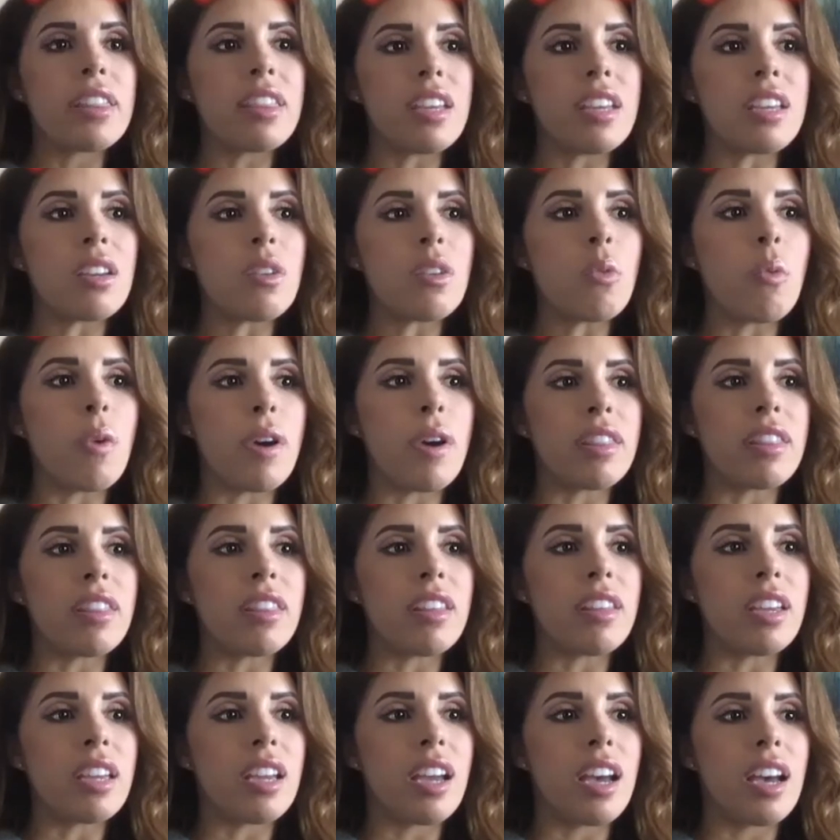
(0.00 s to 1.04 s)
one
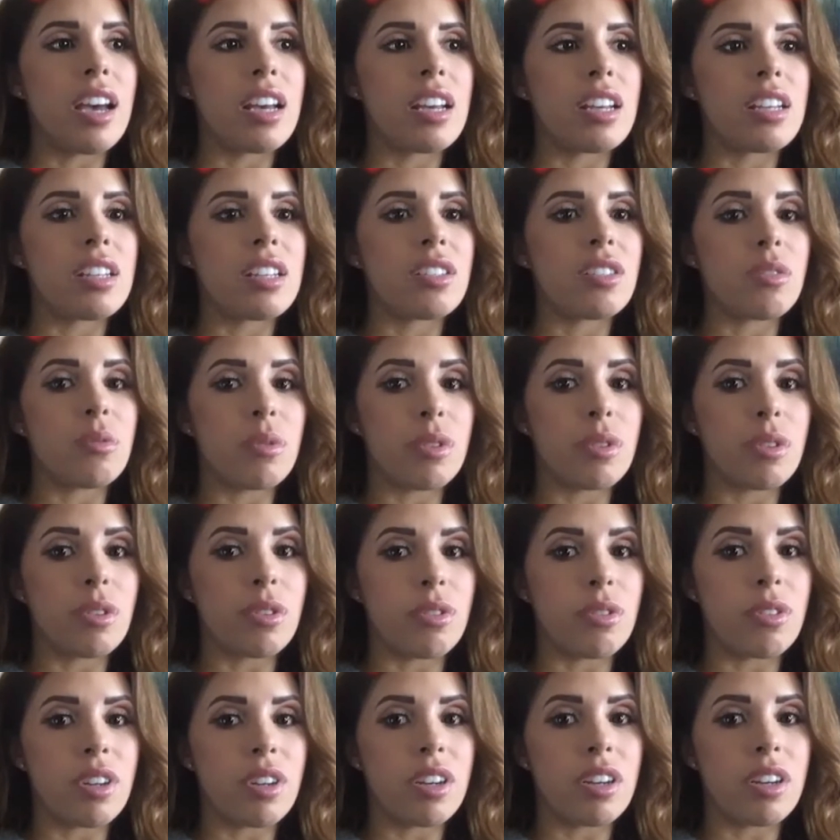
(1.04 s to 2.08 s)
thing as a
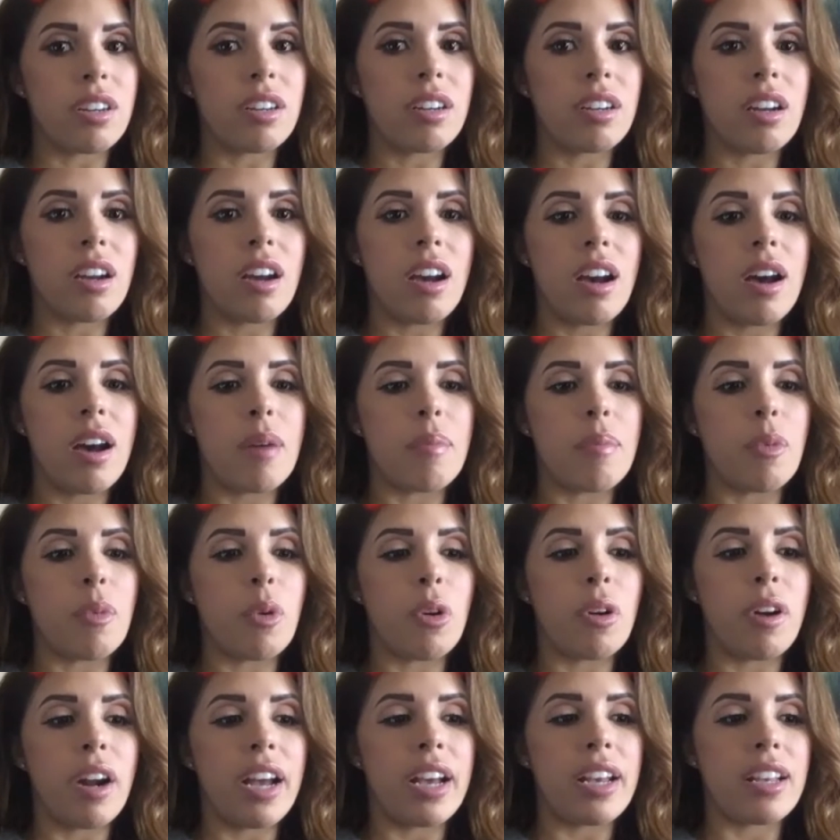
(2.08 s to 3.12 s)
recruiter, or
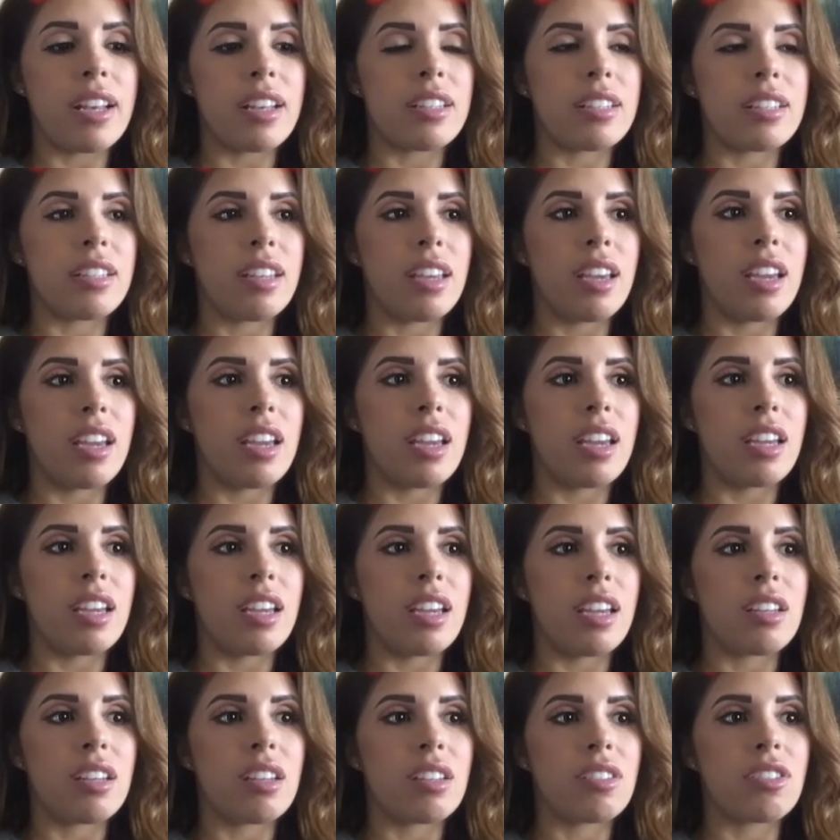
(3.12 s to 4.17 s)
as a
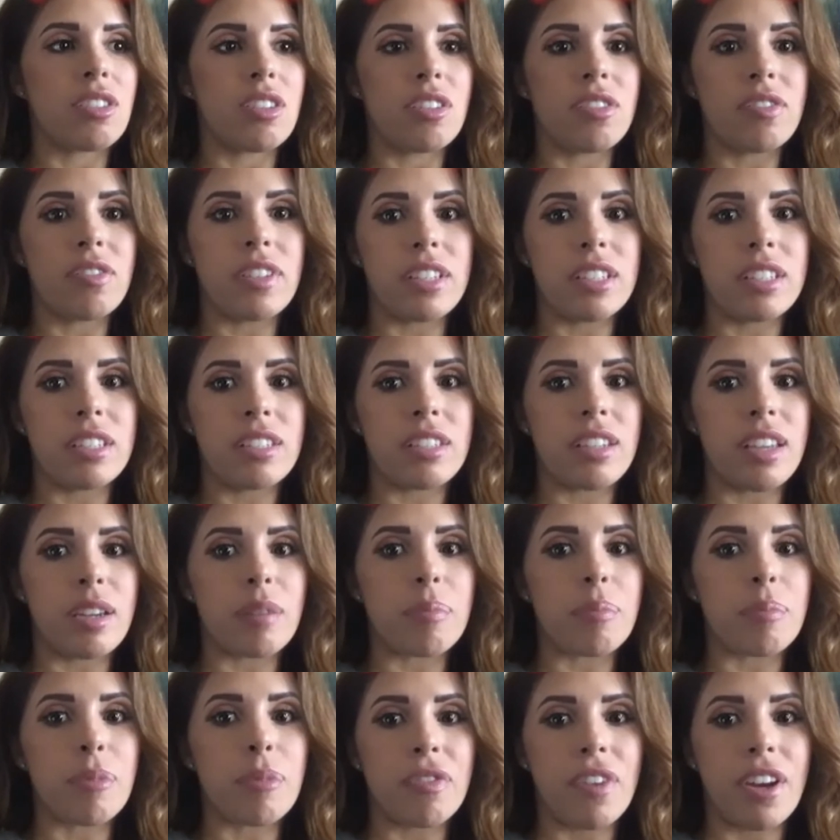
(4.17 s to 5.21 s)
service like
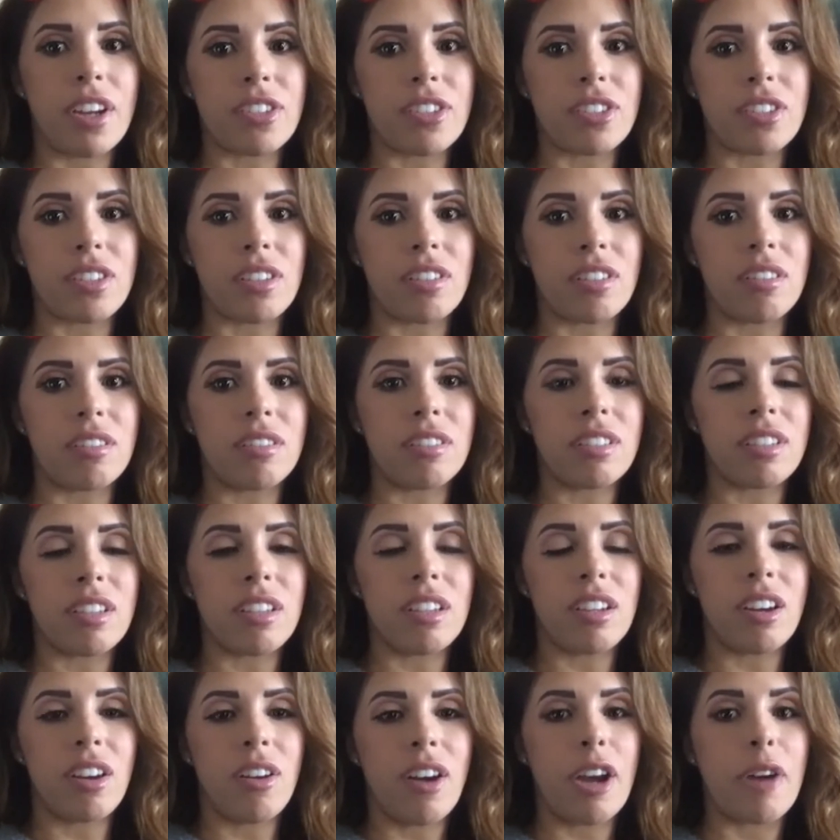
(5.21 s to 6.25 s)
professional,
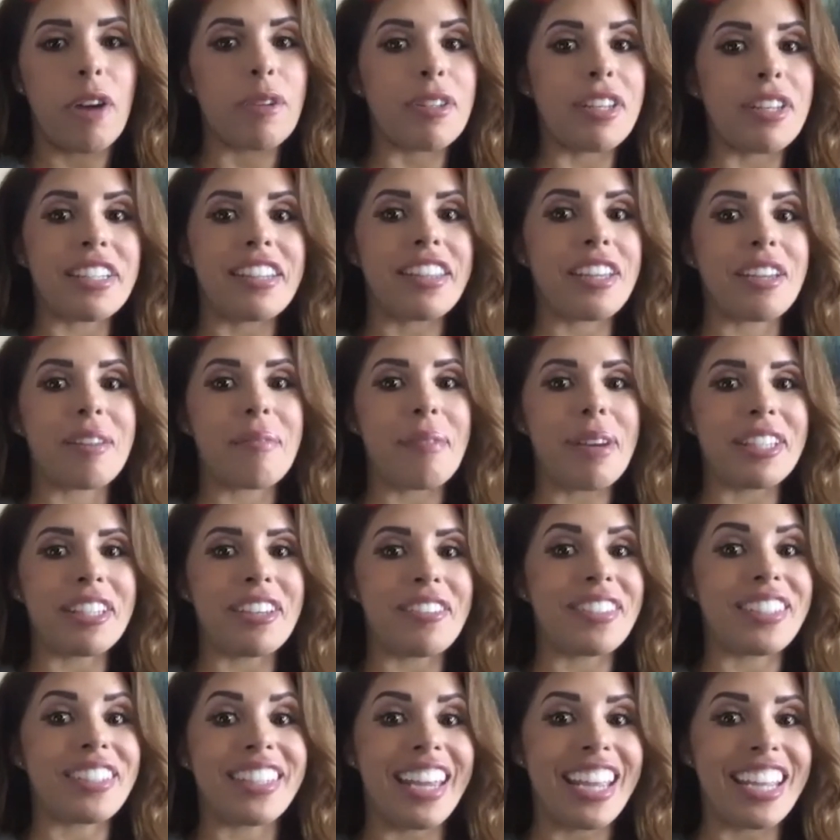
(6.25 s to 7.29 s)
I always like to think of myself as
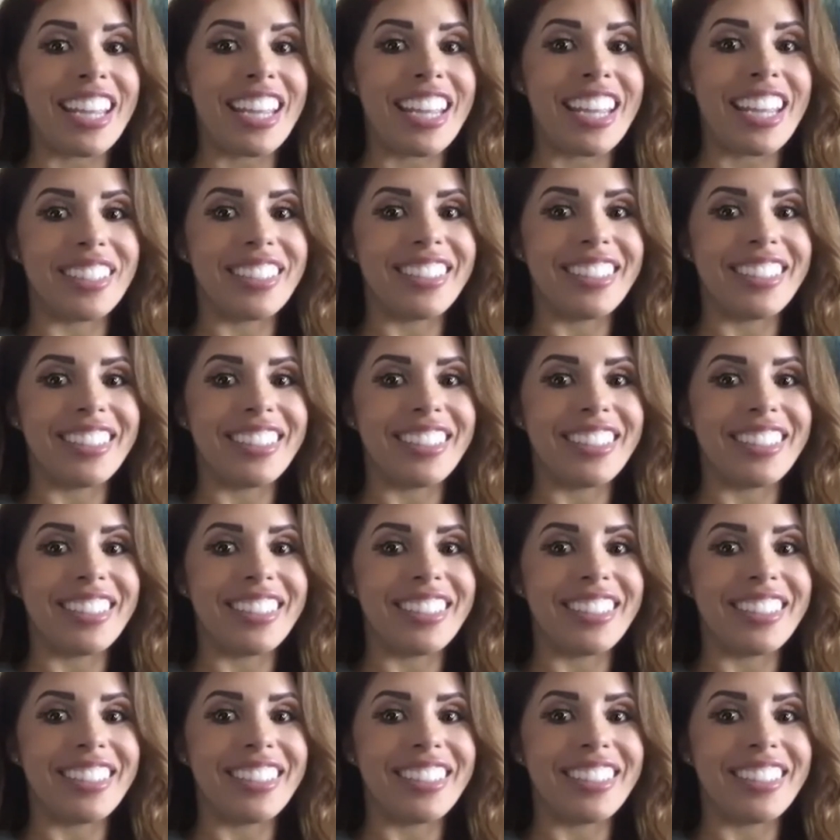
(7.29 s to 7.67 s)
an agent,